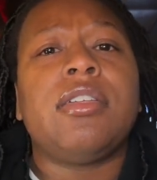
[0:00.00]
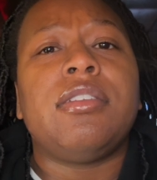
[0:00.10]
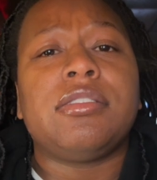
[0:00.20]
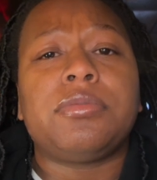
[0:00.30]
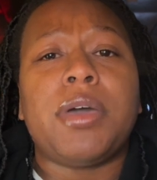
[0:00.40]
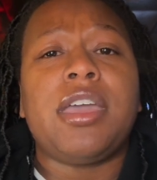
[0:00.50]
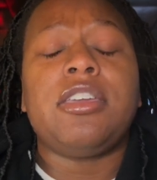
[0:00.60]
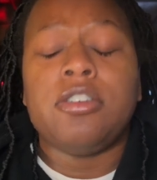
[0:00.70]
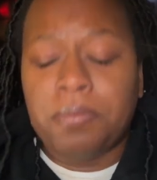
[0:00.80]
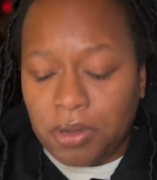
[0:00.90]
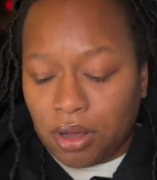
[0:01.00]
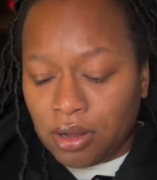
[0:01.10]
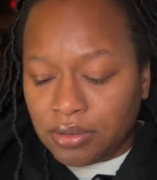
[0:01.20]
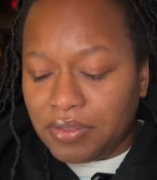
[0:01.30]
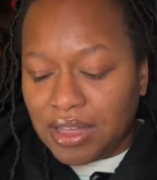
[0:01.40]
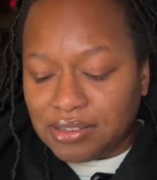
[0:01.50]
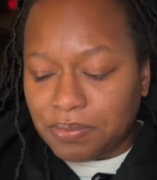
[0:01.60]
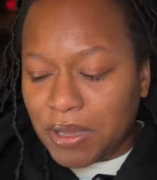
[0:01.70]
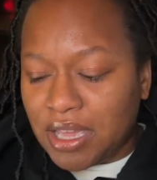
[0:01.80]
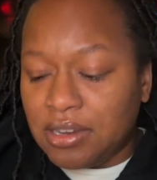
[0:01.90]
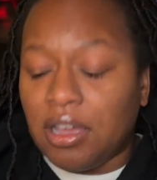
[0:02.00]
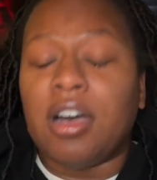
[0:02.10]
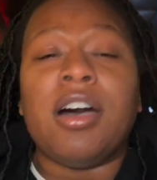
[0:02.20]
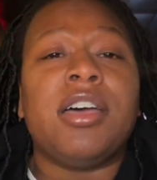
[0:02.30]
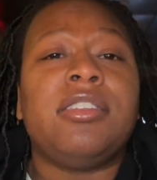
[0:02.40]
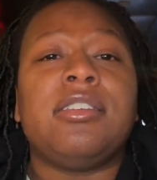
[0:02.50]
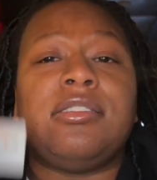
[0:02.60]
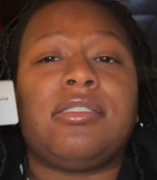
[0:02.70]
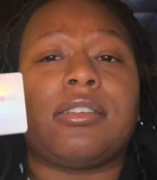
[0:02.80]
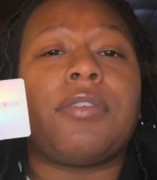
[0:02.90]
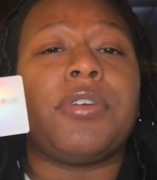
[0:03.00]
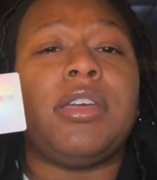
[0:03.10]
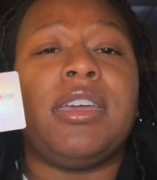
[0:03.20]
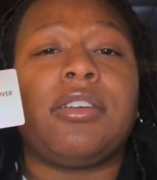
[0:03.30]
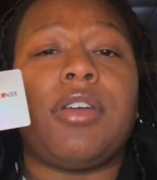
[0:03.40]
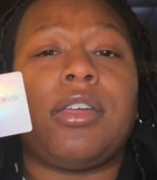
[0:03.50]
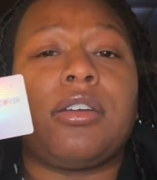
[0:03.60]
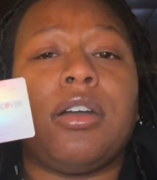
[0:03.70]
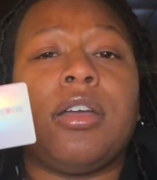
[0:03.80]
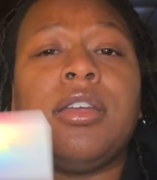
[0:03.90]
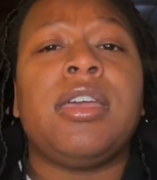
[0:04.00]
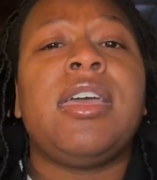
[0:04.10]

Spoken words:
This way, you put all of that spend on the Discover It credit card,